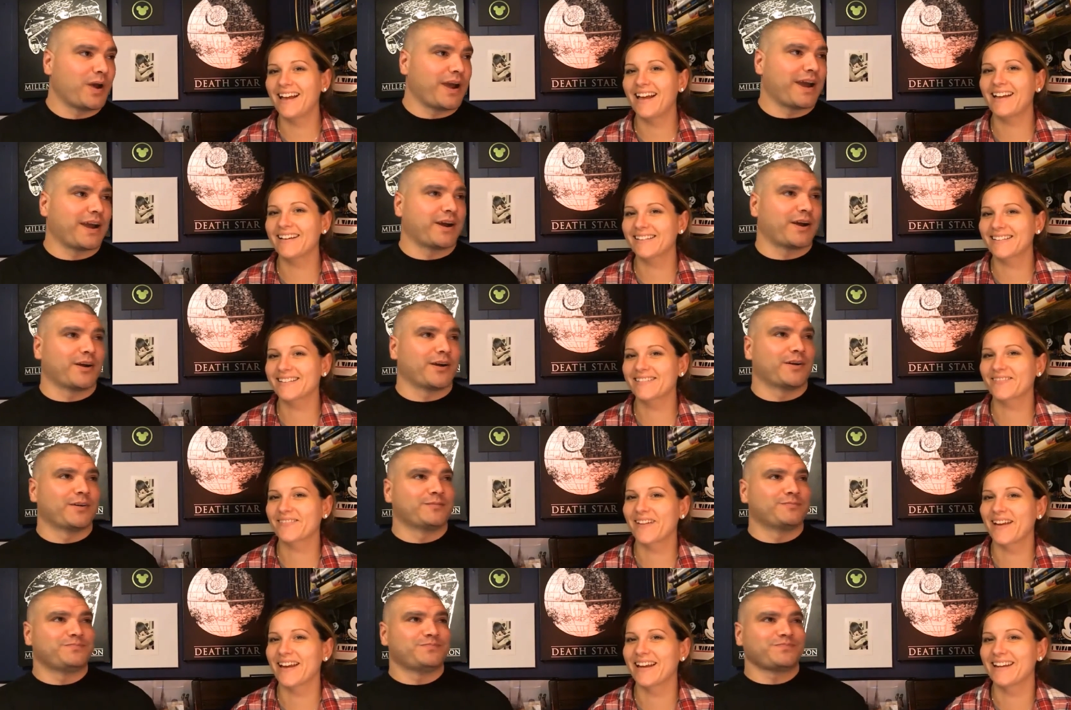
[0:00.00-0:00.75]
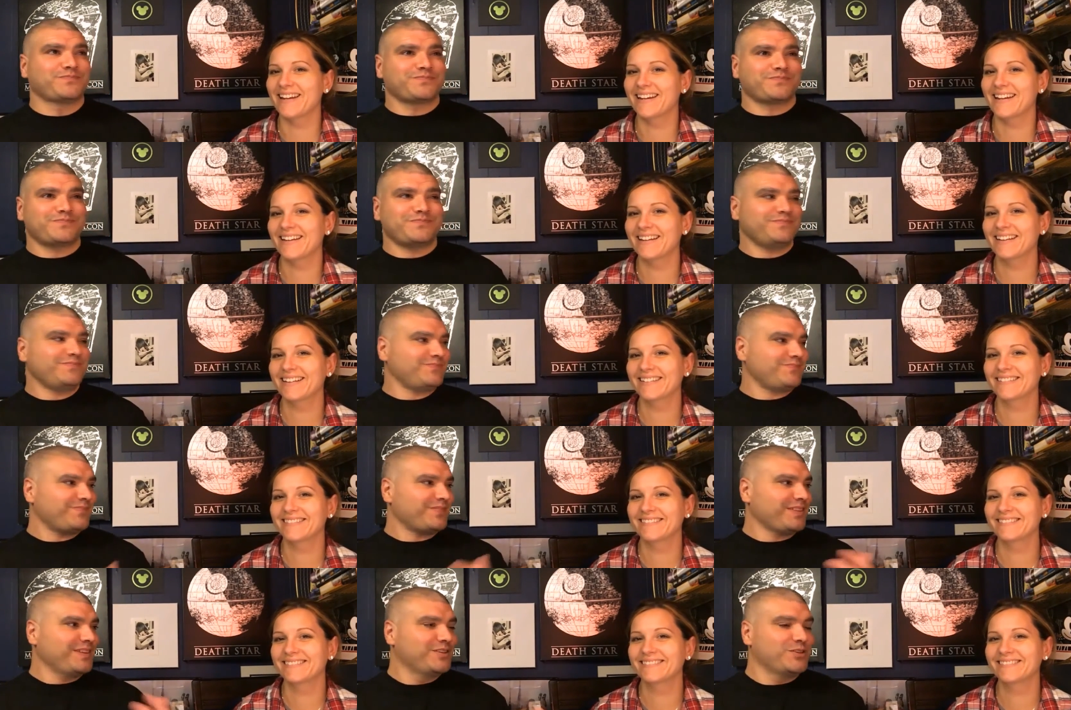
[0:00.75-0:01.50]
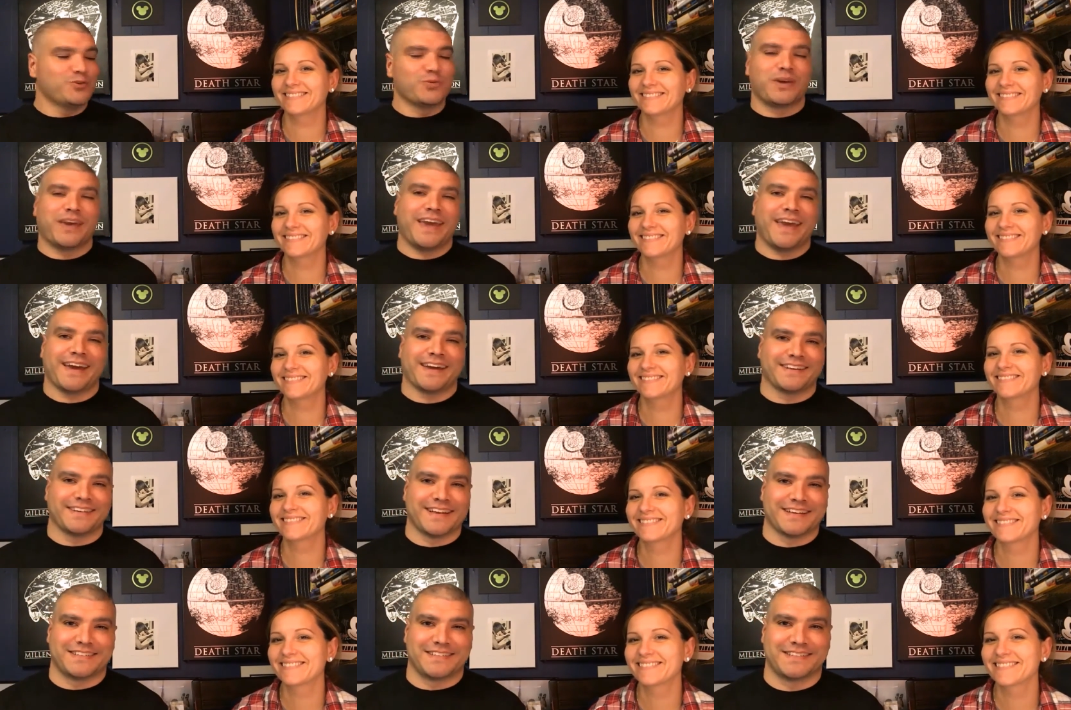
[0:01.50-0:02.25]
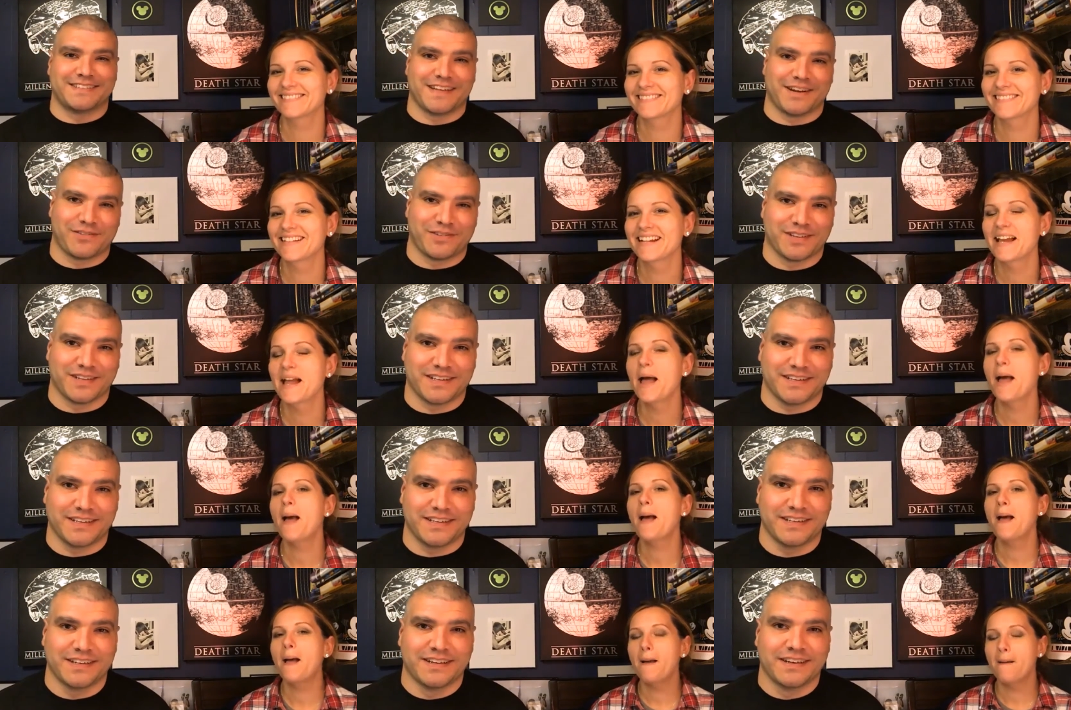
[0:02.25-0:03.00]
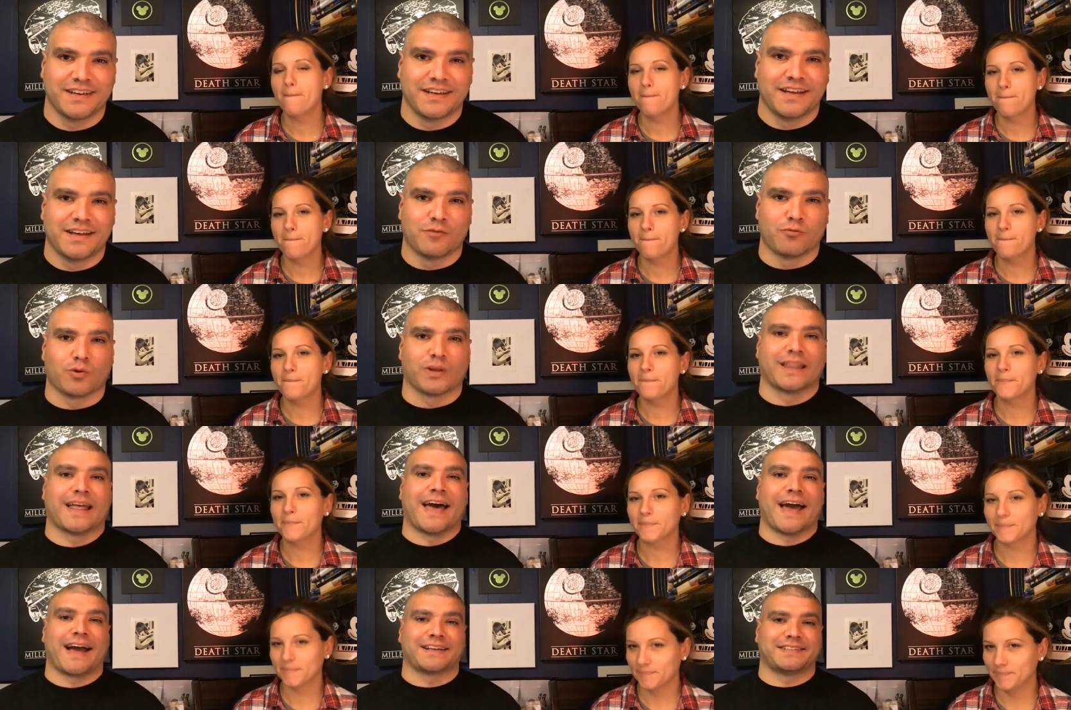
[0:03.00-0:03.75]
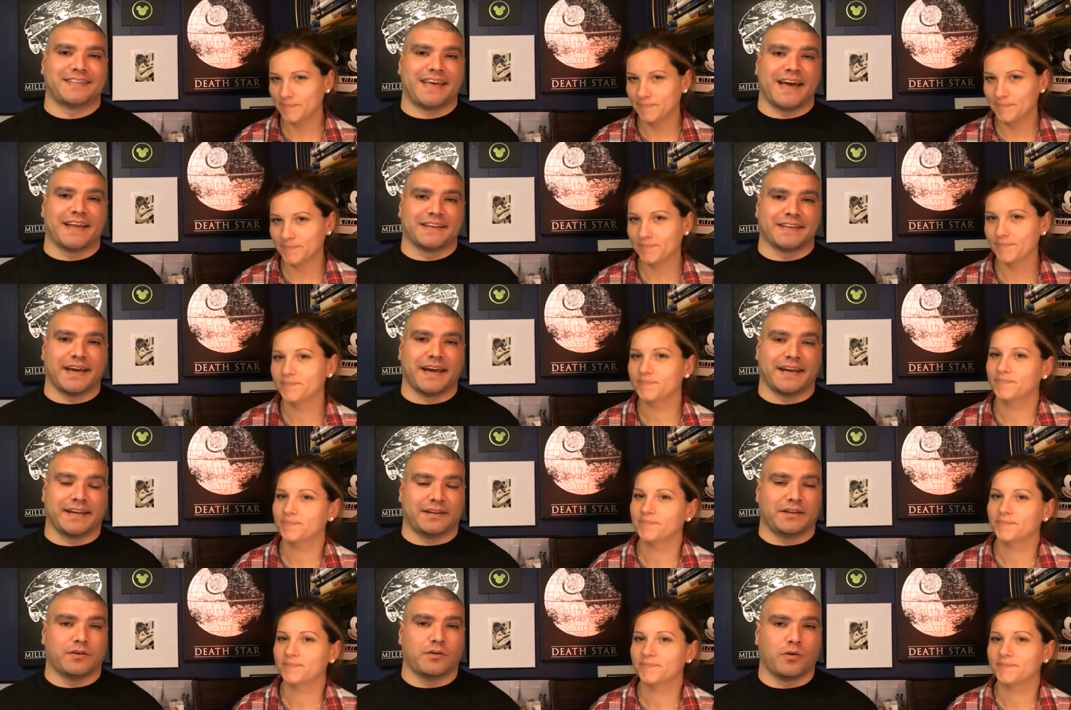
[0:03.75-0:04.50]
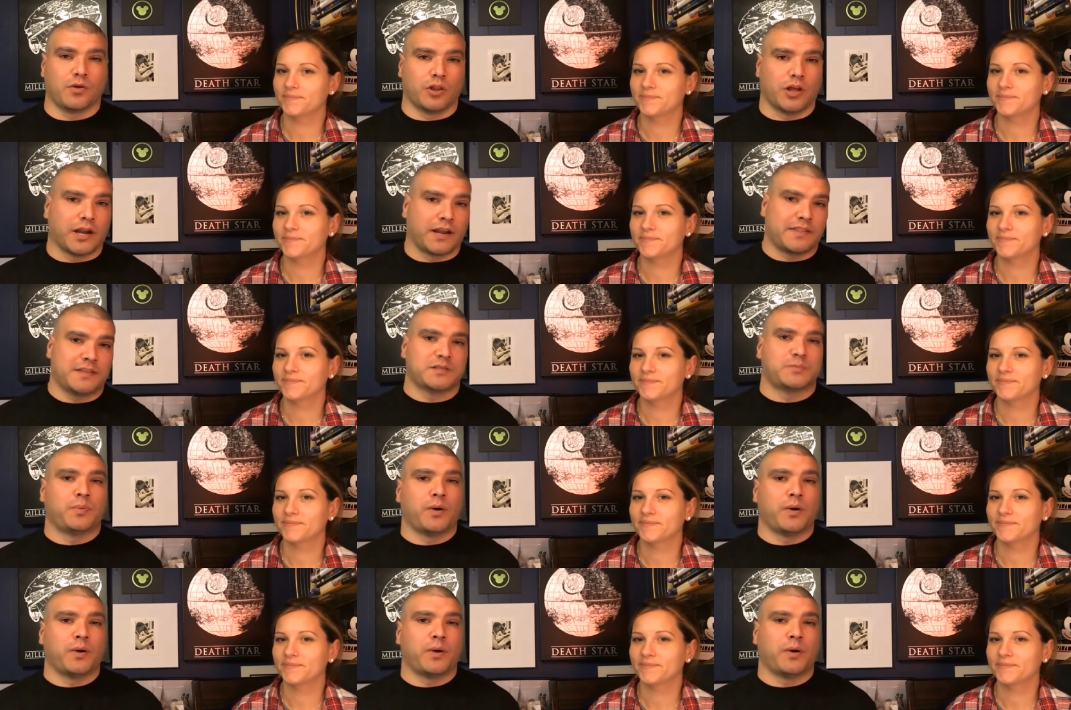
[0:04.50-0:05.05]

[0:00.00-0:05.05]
Speaker 1: where you can't necessarily relax at night. A lot of these